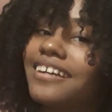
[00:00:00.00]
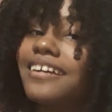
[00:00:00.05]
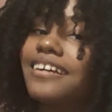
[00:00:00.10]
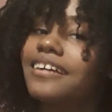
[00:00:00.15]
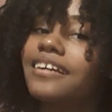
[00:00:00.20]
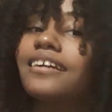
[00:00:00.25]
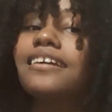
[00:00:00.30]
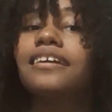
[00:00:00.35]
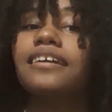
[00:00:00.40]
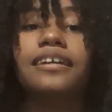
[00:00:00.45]

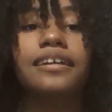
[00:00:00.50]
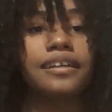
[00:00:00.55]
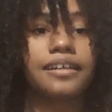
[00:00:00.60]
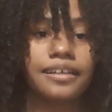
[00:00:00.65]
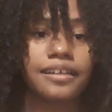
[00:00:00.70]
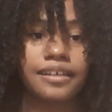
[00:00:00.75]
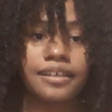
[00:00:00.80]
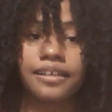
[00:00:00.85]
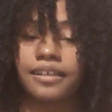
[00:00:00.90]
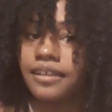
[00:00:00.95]
wash and go.
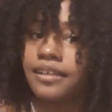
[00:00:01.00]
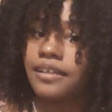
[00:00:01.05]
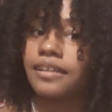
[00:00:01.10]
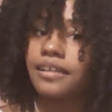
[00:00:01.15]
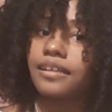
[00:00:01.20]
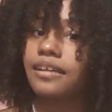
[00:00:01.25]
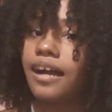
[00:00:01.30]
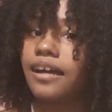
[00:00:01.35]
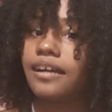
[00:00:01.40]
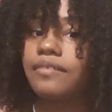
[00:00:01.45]
I had done
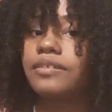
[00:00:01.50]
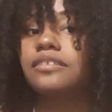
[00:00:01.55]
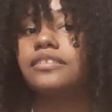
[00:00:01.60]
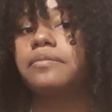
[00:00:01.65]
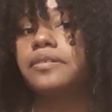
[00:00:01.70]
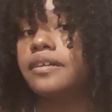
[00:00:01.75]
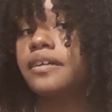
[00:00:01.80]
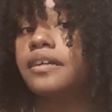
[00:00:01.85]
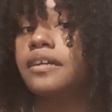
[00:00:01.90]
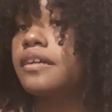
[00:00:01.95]
it with
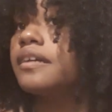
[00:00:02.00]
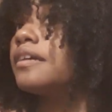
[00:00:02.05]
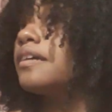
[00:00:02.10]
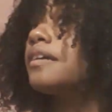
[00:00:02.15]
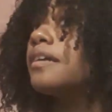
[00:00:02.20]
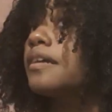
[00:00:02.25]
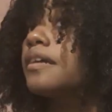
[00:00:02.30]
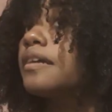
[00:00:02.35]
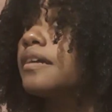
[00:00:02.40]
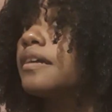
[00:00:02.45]

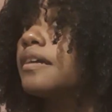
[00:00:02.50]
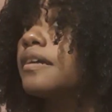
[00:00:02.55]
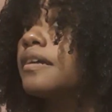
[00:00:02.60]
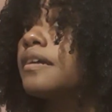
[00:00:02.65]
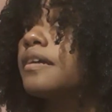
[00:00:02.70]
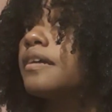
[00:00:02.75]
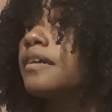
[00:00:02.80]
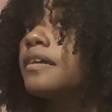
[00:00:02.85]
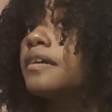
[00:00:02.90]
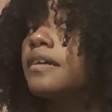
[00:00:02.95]
a Cream of
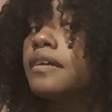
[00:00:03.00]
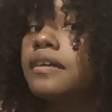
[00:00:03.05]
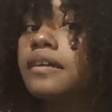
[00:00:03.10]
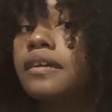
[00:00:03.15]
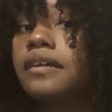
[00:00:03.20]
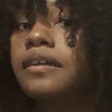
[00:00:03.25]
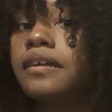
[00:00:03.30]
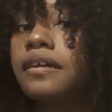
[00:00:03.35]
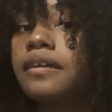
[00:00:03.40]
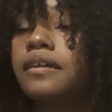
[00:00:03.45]

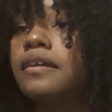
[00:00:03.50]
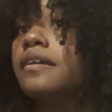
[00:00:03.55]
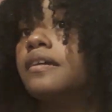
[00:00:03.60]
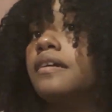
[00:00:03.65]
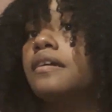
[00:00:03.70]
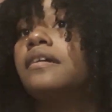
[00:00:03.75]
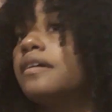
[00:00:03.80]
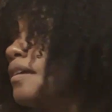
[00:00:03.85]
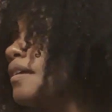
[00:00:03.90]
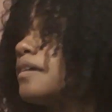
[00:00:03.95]
Nature,
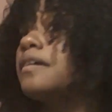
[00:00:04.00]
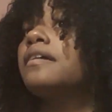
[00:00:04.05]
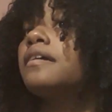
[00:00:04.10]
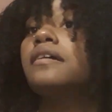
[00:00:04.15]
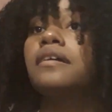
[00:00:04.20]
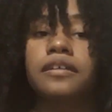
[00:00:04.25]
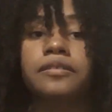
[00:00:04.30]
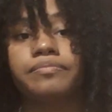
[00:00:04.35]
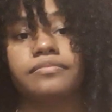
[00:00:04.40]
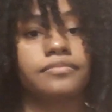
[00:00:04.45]
the
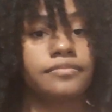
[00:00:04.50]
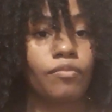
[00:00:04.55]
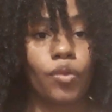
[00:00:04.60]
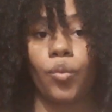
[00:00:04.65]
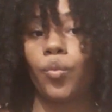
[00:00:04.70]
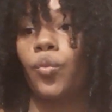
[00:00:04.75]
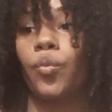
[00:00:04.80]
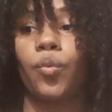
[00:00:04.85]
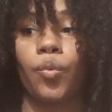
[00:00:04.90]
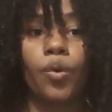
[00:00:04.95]
detangling
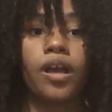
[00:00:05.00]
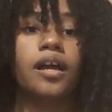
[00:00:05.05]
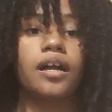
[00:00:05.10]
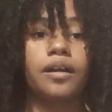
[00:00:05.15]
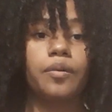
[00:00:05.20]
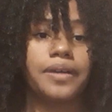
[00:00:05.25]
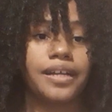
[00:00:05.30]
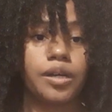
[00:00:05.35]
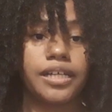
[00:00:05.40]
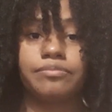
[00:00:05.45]
conditioner.
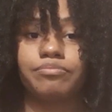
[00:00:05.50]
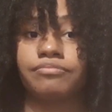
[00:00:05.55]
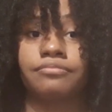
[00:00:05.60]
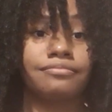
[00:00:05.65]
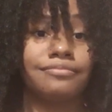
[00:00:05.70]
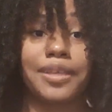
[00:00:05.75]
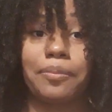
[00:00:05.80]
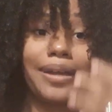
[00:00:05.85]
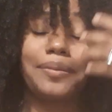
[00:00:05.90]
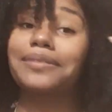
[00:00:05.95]
I mixed that
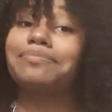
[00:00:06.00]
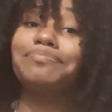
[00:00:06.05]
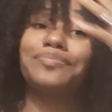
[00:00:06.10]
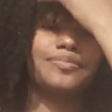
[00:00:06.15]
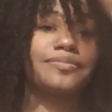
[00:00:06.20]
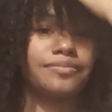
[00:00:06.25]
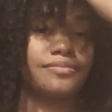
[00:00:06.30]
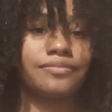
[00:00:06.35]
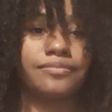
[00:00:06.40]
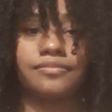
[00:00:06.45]
with
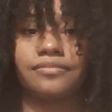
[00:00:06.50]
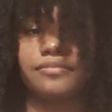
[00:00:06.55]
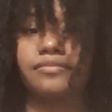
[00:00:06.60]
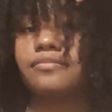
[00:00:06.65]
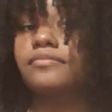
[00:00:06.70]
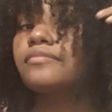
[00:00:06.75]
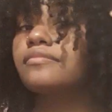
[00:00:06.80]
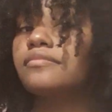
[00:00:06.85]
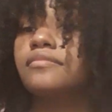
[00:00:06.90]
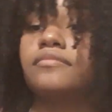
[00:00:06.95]
water,
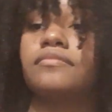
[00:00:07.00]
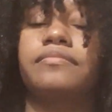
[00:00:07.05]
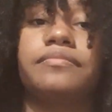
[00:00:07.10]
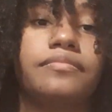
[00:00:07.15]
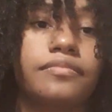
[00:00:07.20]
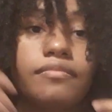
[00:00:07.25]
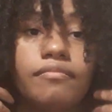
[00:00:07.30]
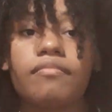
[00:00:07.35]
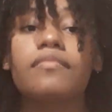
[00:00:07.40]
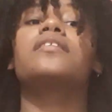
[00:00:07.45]
and
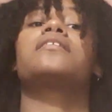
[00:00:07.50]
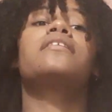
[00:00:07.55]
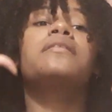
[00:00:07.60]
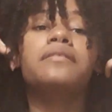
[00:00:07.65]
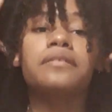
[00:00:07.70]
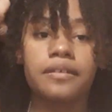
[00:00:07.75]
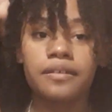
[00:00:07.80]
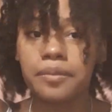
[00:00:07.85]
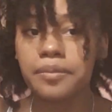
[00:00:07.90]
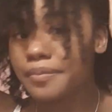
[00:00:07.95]
then I just
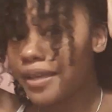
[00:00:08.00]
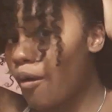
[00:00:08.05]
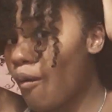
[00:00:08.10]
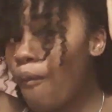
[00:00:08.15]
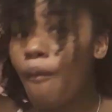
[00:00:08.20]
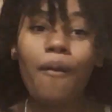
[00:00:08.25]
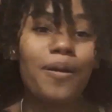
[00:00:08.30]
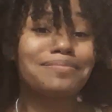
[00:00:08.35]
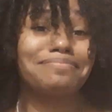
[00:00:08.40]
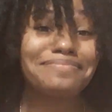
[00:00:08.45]
put the
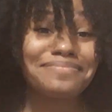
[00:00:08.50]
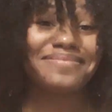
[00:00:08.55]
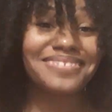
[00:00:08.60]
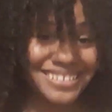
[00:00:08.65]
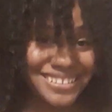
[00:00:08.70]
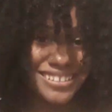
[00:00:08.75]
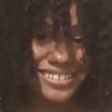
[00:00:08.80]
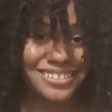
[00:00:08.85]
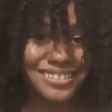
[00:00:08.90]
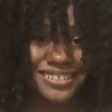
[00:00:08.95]
Wetline
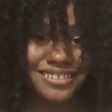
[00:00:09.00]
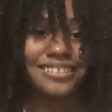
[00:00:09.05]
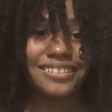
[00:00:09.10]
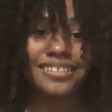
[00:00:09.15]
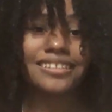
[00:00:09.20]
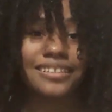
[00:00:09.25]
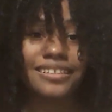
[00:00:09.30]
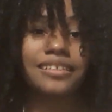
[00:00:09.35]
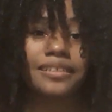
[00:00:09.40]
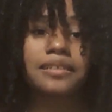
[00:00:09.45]
Clear
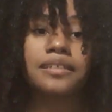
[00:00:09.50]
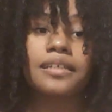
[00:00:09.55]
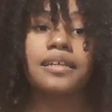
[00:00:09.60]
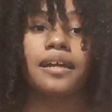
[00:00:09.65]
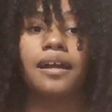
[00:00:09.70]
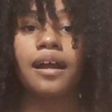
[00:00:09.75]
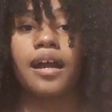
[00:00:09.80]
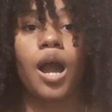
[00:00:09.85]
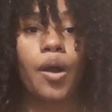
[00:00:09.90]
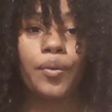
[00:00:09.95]
Extreme
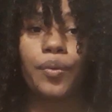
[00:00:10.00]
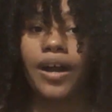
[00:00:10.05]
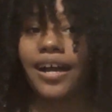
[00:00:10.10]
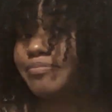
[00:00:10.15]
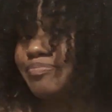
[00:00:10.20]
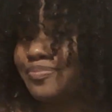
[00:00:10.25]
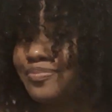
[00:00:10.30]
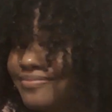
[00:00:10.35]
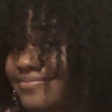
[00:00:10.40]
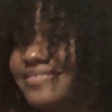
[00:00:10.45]
Gel on
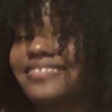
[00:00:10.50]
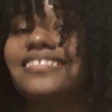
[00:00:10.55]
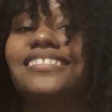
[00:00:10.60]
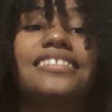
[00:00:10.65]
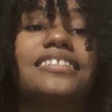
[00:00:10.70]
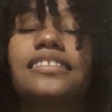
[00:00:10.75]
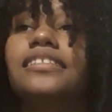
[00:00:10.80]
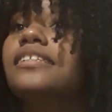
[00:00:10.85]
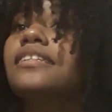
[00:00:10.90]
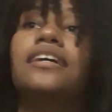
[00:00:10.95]
top of
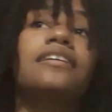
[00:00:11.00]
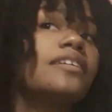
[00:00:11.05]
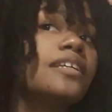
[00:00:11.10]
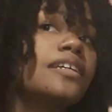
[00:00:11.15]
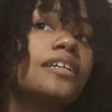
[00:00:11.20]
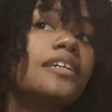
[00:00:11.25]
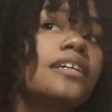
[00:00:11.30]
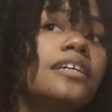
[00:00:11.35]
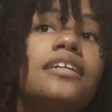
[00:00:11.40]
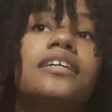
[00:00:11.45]
this,
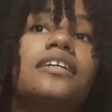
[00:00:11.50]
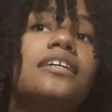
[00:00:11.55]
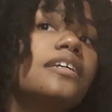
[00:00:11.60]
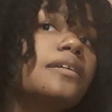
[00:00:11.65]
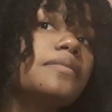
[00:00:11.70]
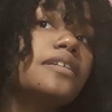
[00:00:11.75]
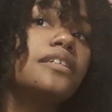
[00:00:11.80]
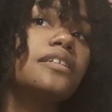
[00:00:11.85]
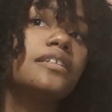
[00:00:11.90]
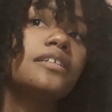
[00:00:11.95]
and it
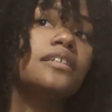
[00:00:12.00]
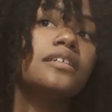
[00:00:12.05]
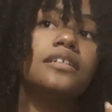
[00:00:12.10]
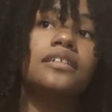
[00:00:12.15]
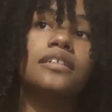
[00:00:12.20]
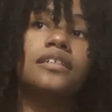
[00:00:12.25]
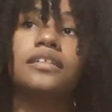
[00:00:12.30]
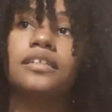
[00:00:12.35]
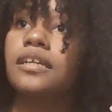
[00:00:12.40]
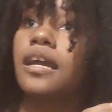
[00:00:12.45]
was actually a
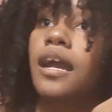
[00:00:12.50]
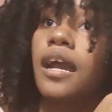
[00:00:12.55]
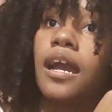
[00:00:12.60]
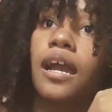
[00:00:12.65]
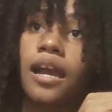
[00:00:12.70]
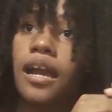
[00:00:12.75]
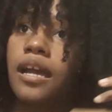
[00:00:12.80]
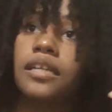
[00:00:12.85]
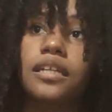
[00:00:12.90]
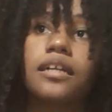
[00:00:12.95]
good
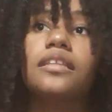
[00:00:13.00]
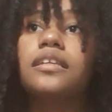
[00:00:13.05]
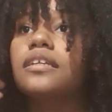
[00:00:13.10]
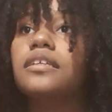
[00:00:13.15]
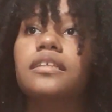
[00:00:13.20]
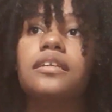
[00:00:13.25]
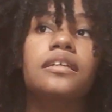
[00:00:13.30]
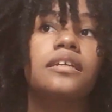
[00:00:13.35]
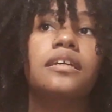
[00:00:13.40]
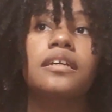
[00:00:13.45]
combination. My hair
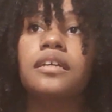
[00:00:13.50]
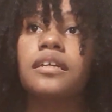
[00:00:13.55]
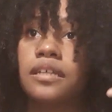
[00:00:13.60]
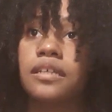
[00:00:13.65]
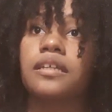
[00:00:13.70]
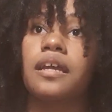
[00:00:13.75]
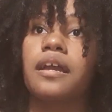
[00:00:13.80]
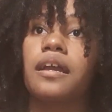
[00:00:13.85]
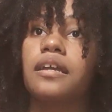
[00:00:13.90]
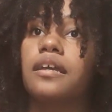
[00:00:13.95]
was
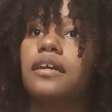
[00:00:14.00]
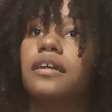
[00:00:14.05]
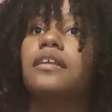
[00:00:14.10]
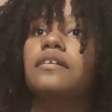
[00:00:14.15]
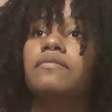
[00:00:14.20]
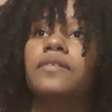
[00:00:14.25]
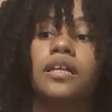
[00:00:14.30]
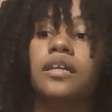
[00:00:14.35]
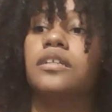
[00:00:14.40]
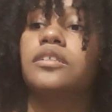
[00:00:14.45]
soft, it was
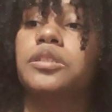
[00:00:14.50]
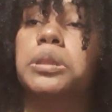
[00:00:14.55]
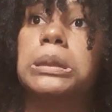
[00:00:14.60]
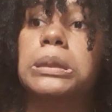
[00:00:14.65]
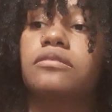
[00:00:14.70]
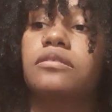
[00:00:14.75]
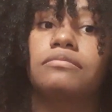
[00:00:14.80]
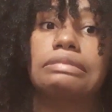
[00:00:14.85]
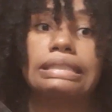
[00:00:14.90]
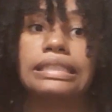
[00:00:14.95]
defined the entire